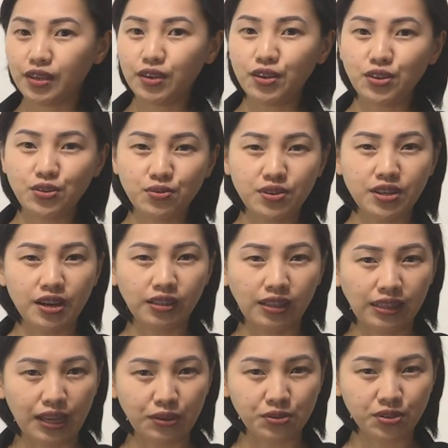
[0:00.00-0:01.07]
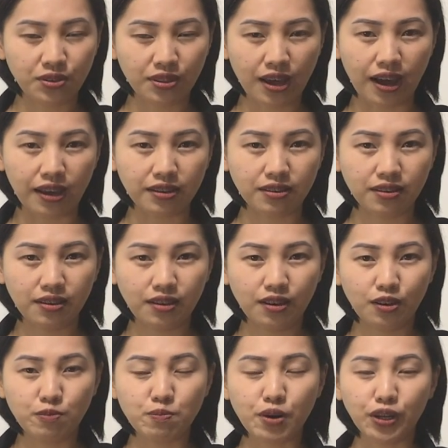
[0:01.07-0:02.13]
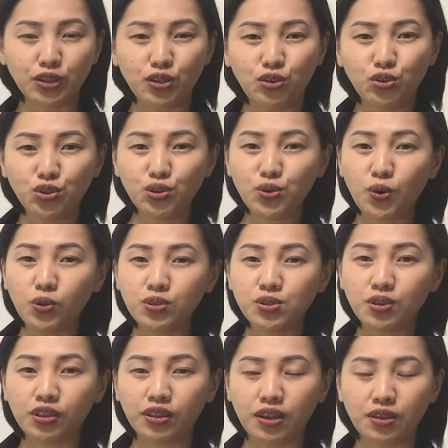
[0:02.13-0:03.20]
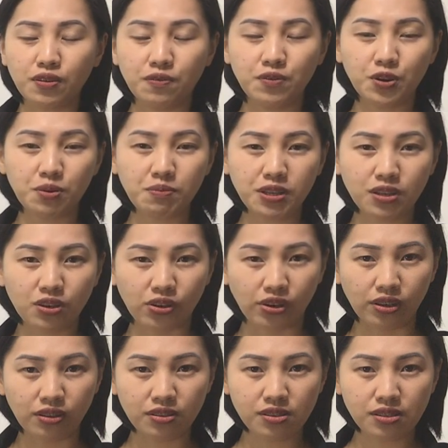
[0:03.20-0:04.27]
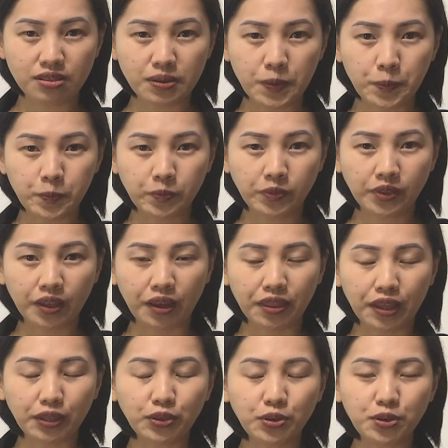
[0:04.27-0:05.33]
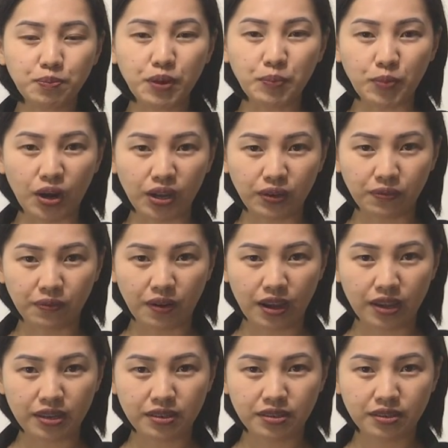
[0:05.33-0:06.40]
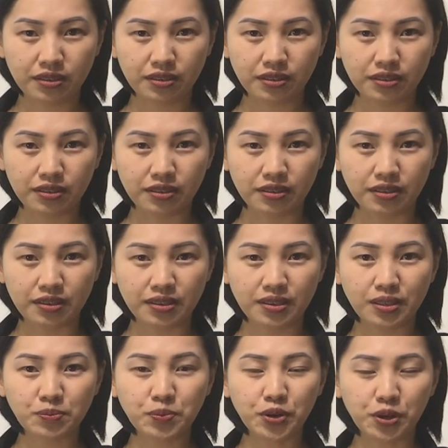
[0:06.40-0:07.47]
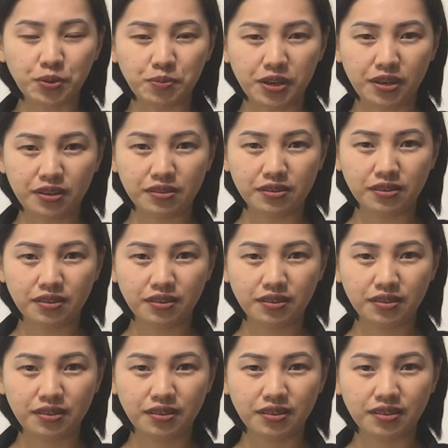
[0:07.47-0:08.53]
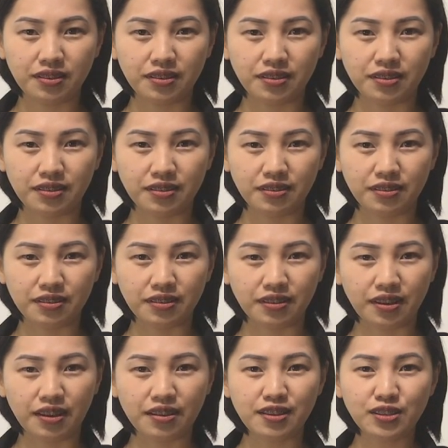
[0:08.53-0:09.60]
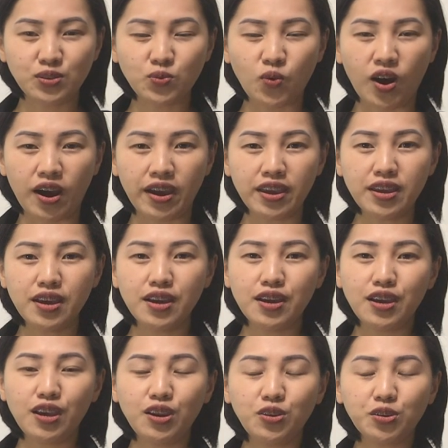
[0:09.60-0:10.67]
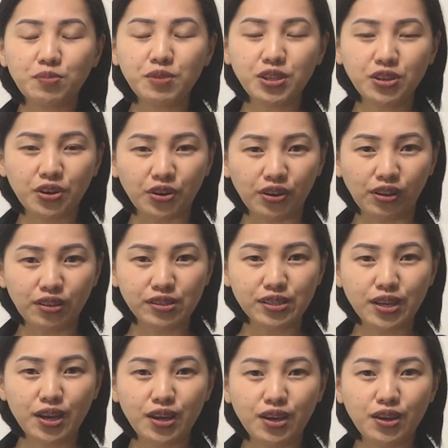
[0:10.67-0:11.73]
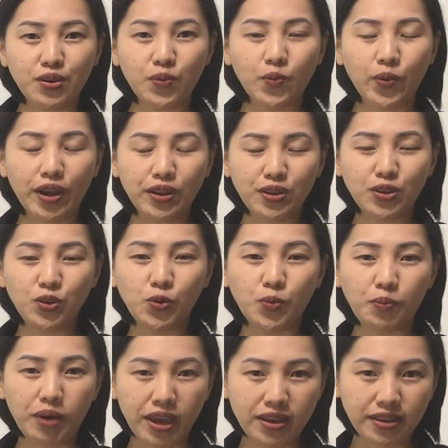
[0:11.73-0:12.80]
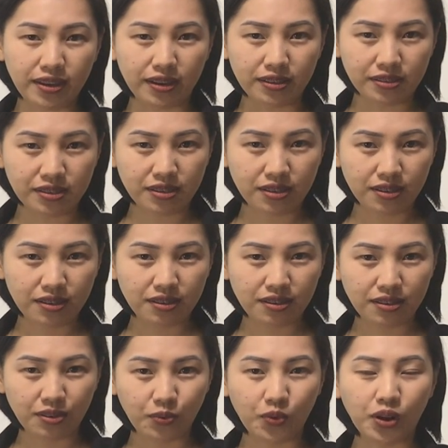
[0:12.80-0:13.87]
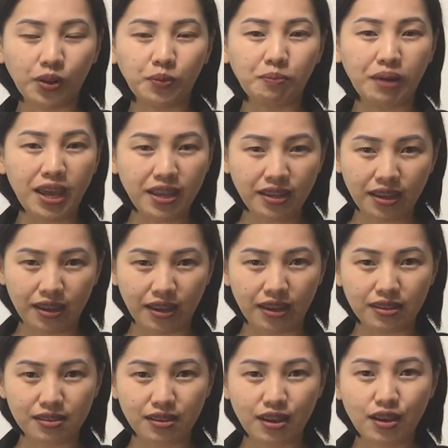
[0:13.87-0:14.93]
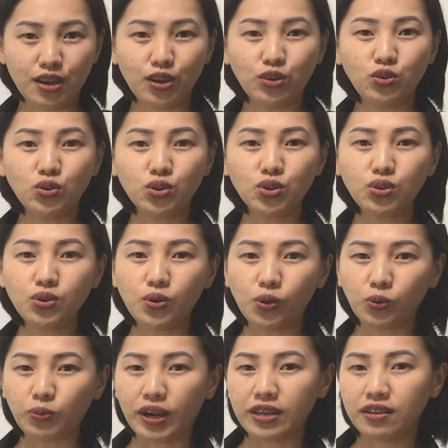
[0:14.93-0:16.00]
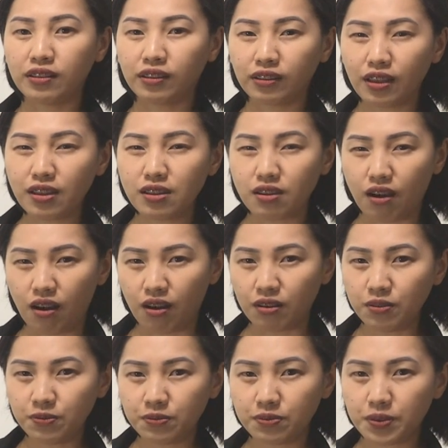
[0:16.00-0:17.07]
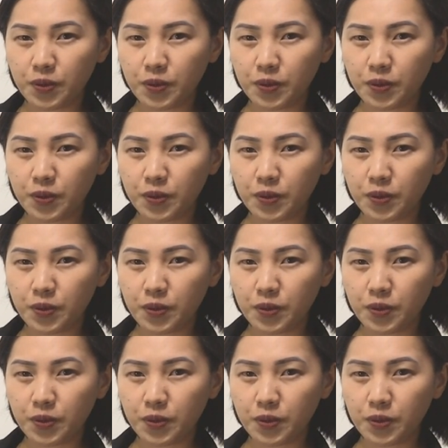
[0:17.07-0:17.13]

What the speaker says: UDL allows you that, but you should also think of your materials that could be modified, not permanent. Okay, that's why in your materials, when you make it, while making it, you should already think of